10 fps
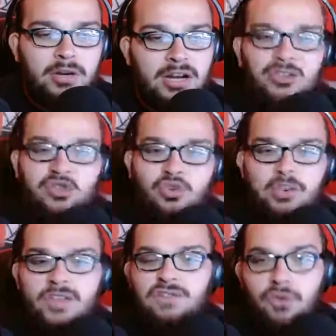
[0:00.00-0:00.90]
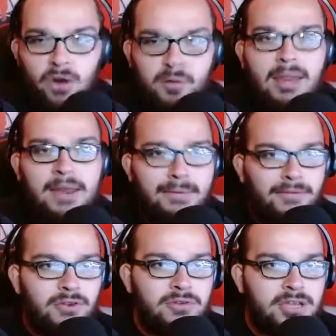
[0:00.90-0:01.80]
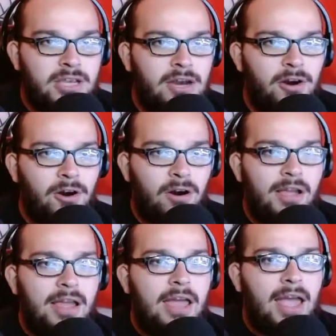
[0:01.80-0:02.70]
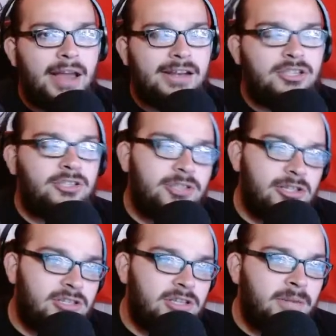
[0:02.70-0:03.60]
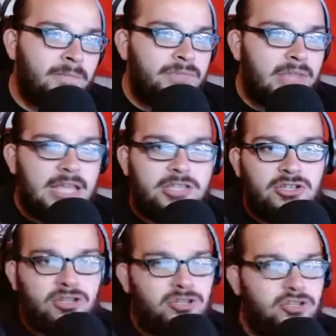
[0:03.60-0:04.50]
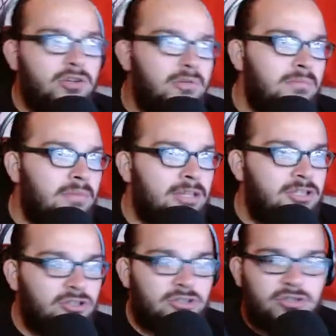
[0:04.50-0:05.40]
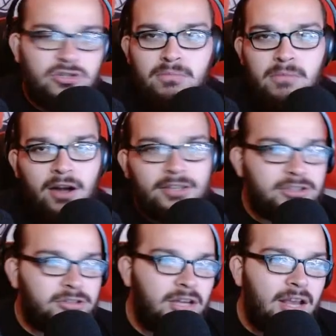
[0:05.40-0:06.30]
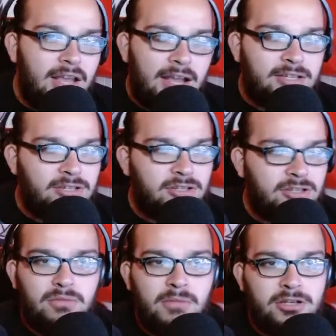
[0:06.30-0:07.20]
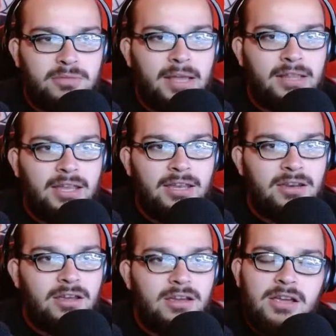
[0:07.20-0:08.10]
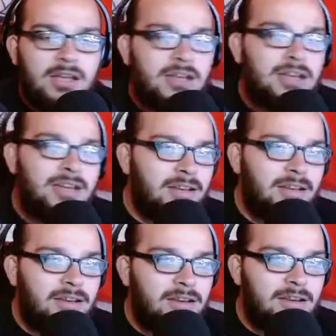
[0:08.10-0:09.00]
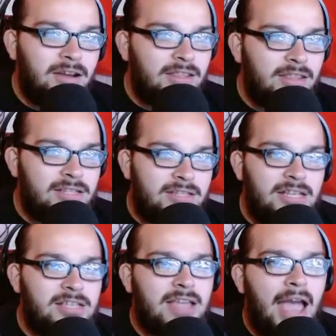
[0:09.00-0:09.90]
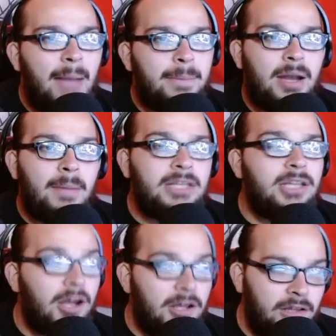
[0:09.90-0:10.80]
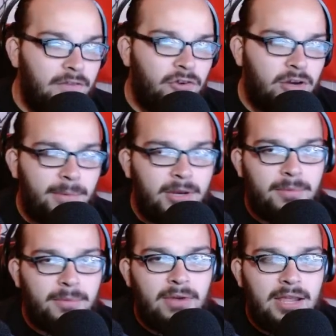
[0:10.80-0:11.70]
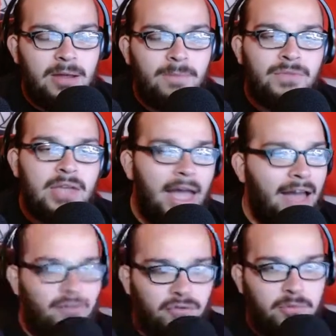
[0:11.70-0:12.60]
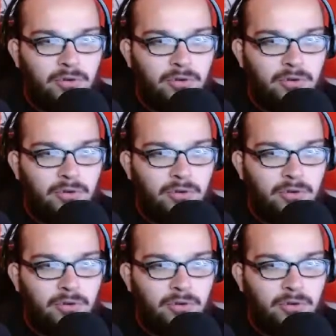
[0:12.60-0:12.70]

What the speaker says: on 24 pay-per-views a year, and it's just too much. It's just too much, man. Like none of this needs to happen. I mean, luckily for WWE, half of them are